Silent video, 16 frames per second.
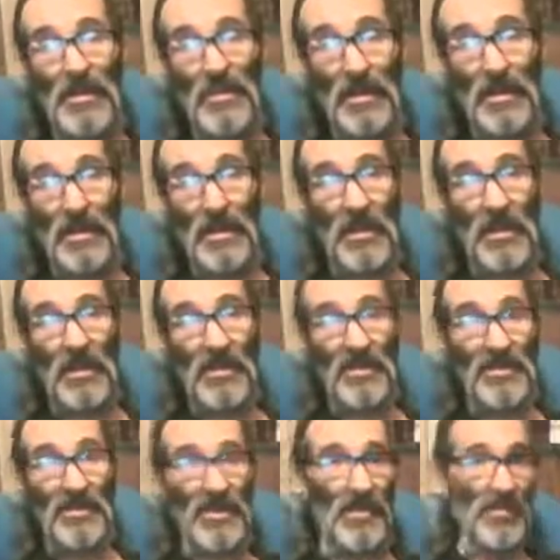
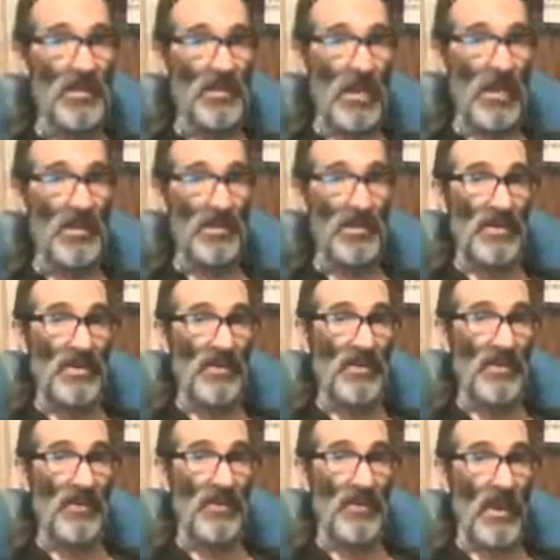because Hunter Biden is the one
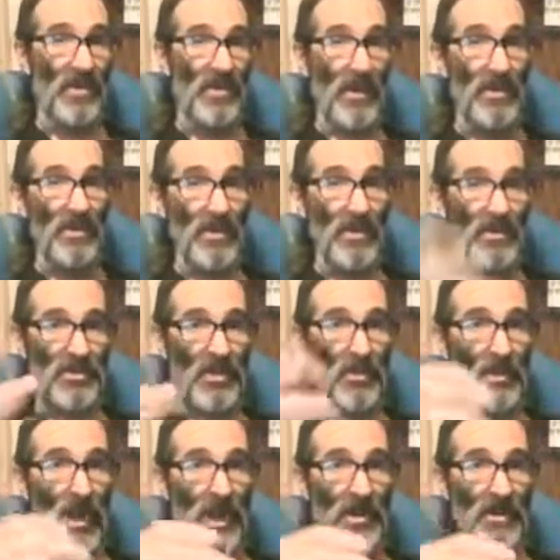that fucked up and Joe
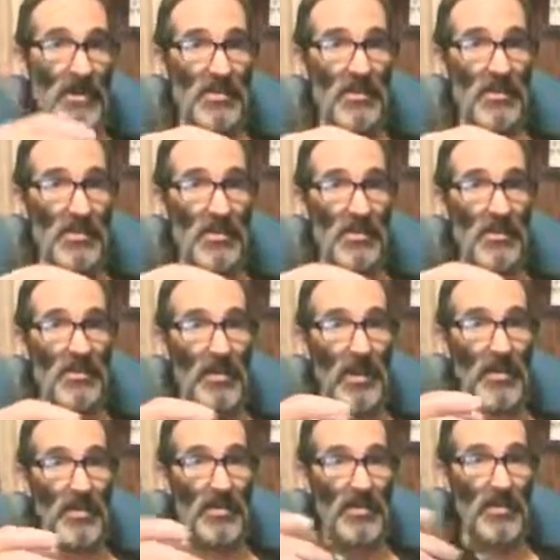Biden is the one that tried
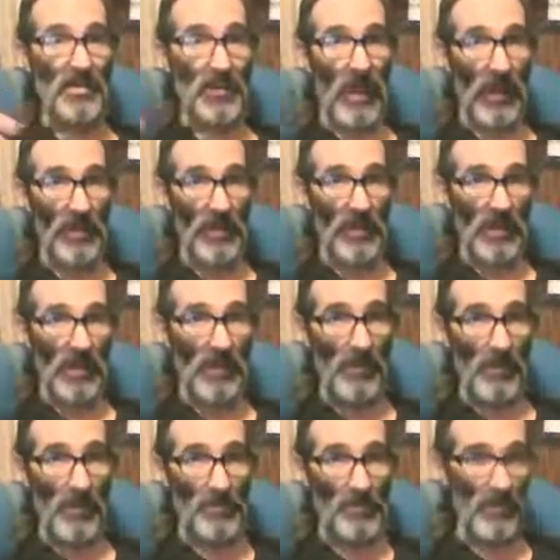to use his power to get him
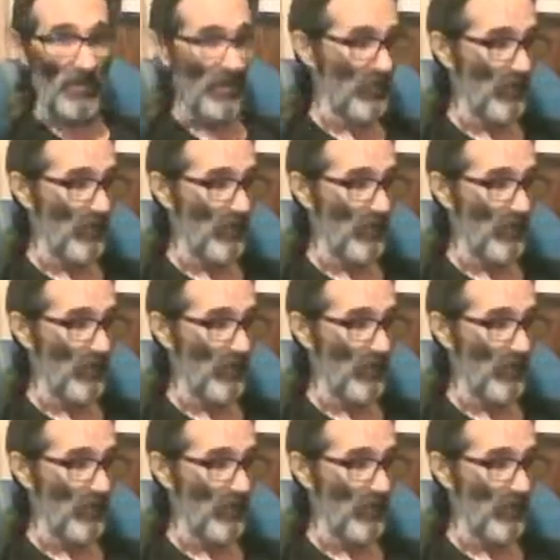out of trouble.